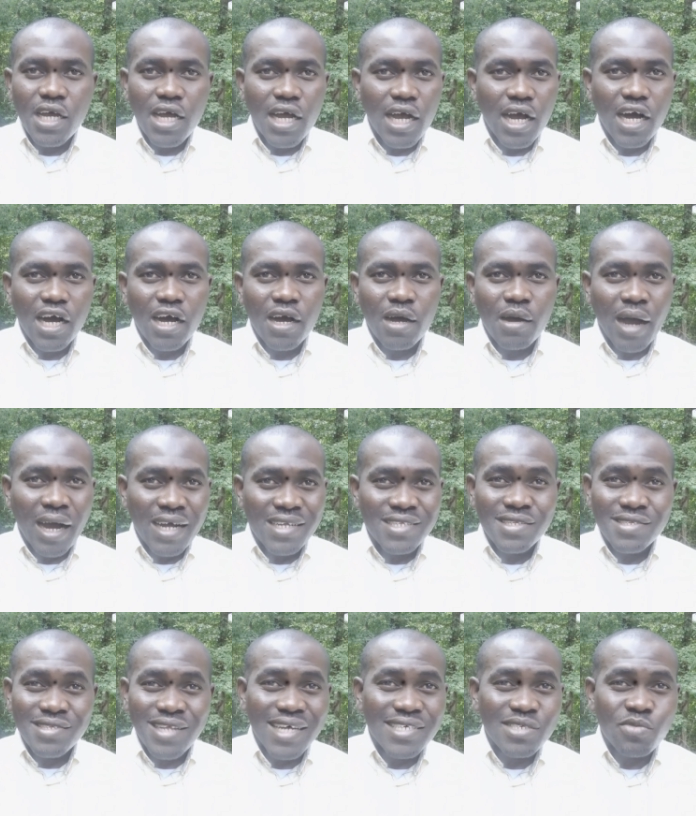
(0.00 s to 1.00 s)
And
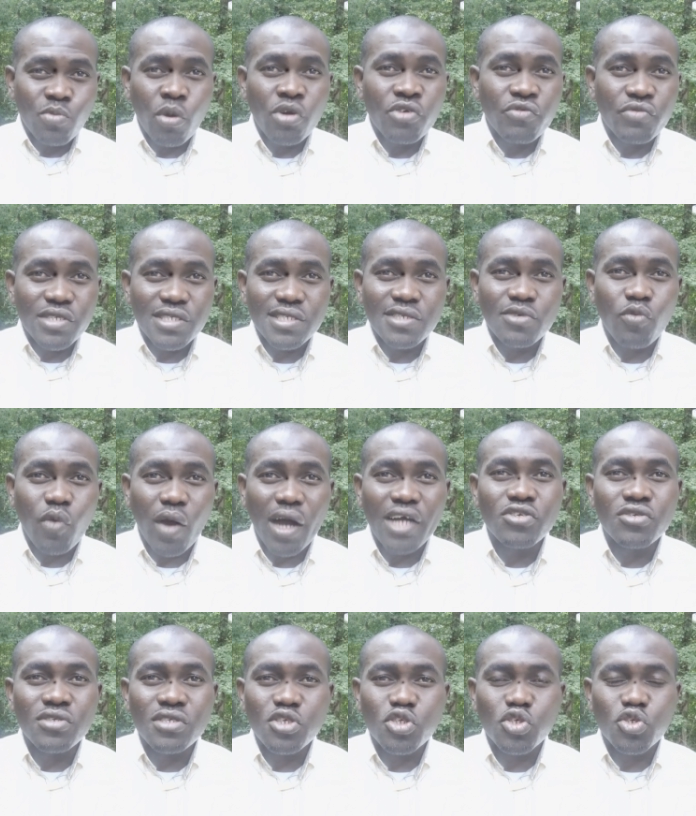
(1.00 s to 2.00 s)
that's one reason why
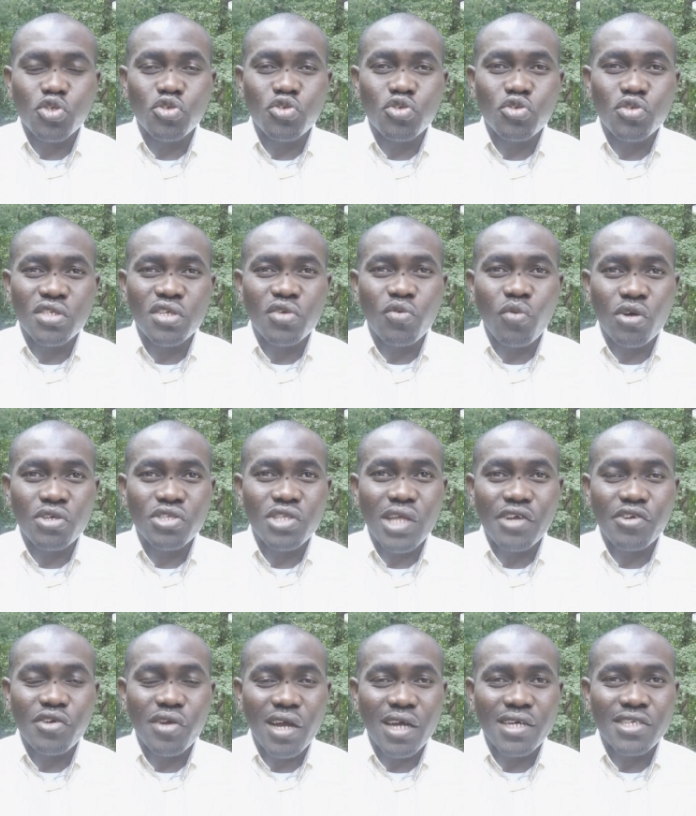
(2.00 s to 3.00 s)
you need to use the one that
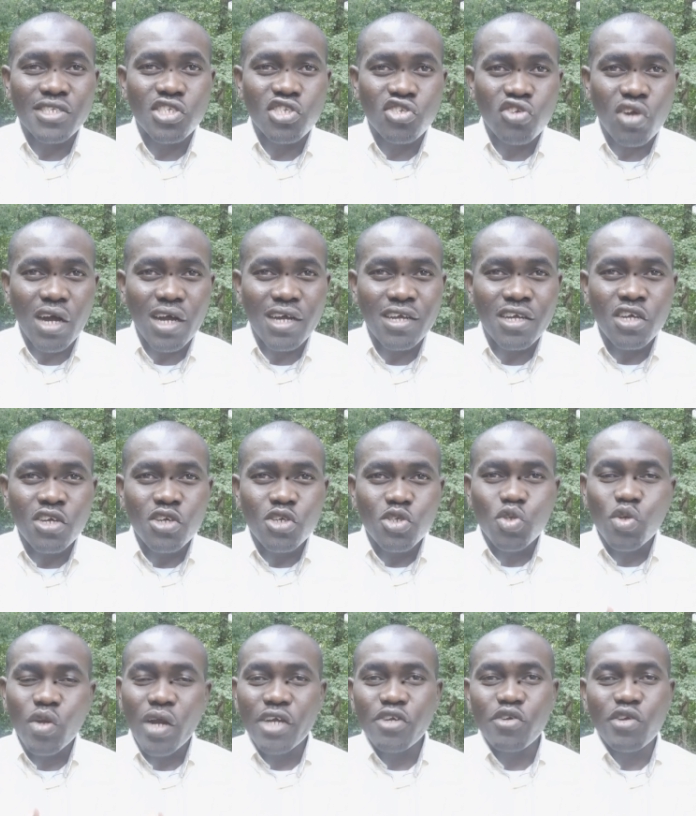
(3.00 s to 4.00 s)
you can track,
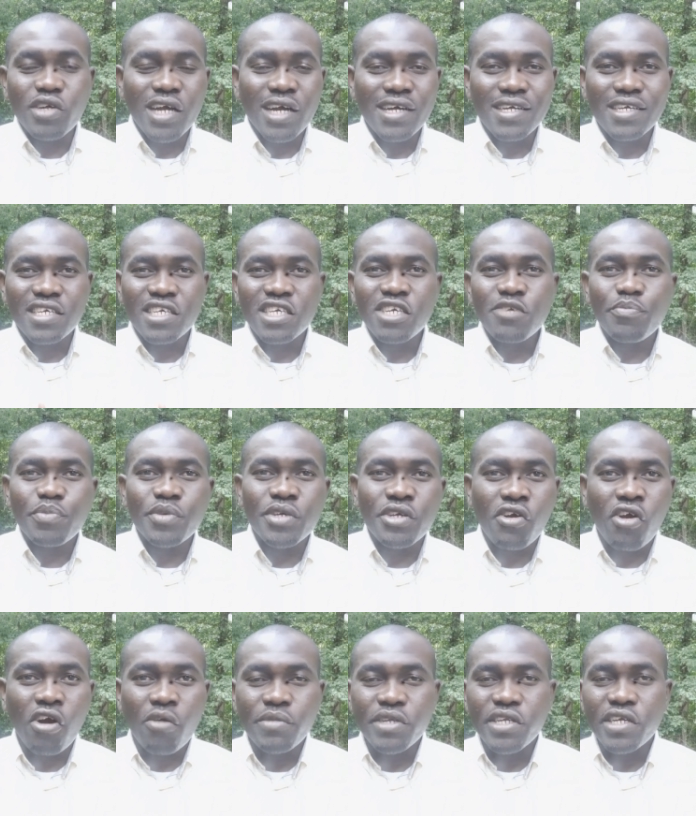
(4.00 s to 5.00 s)
so that you can keep
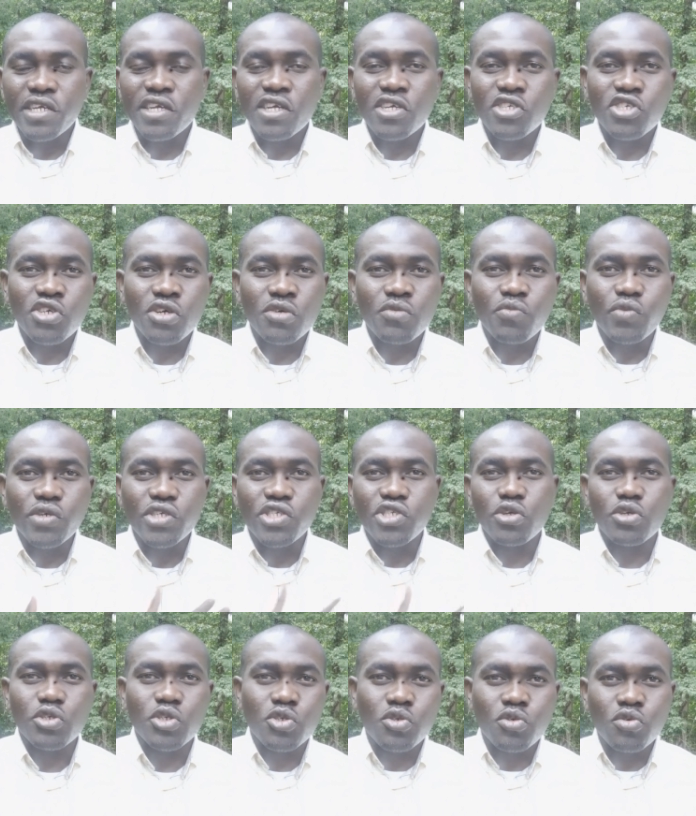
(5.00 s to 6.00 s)
communication with
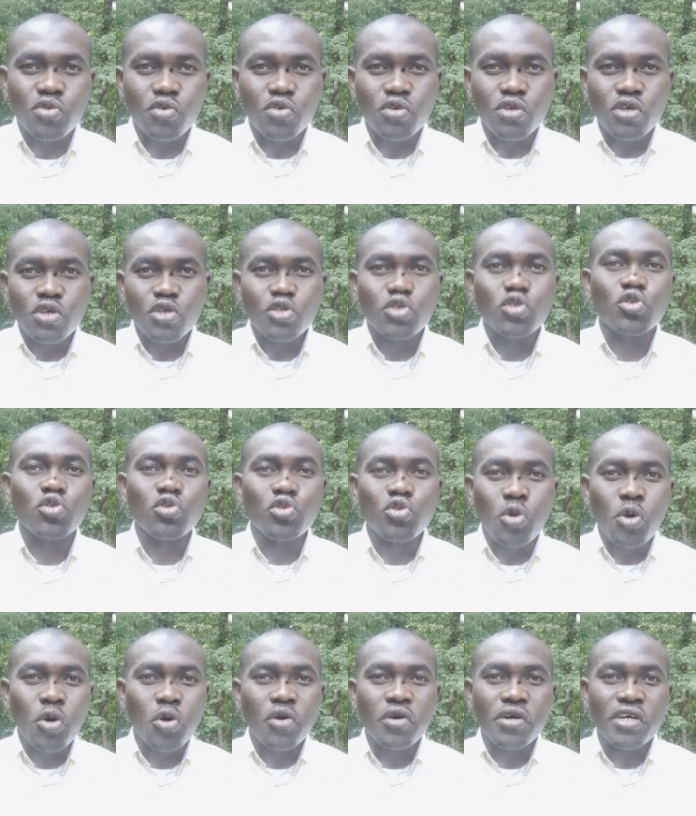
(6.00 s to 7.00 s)
your school to
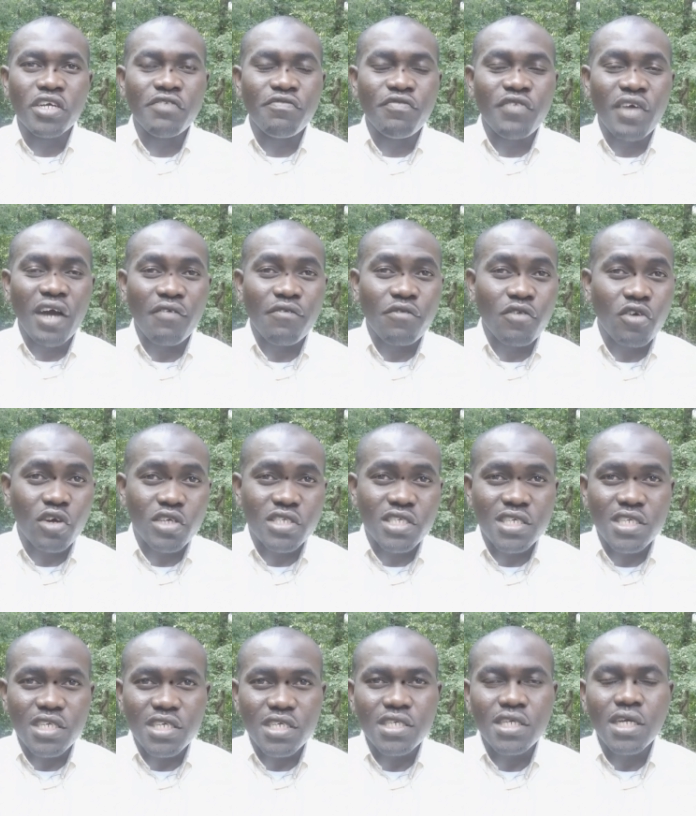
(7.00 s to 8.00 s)
know if they have
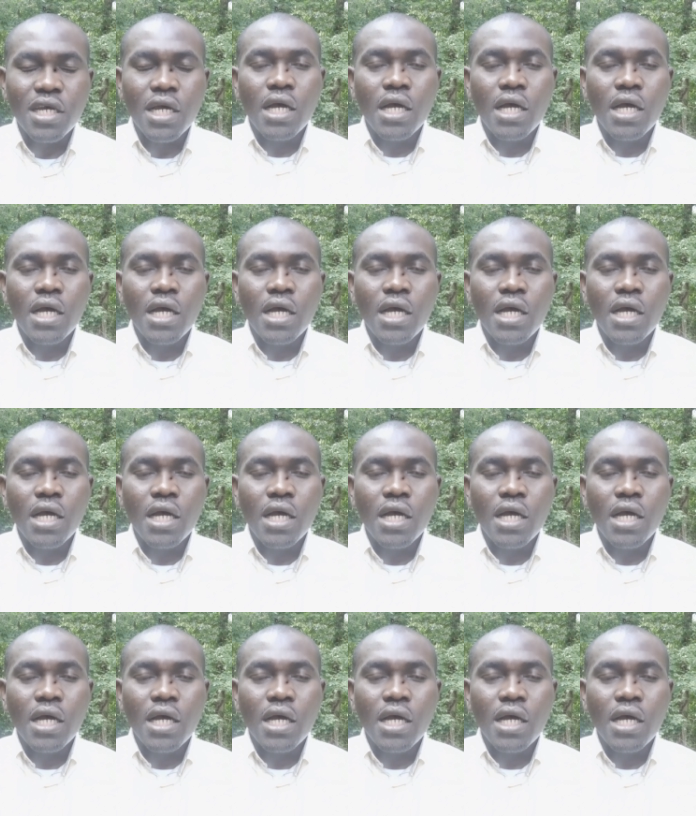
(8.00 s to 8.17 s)
gotten it.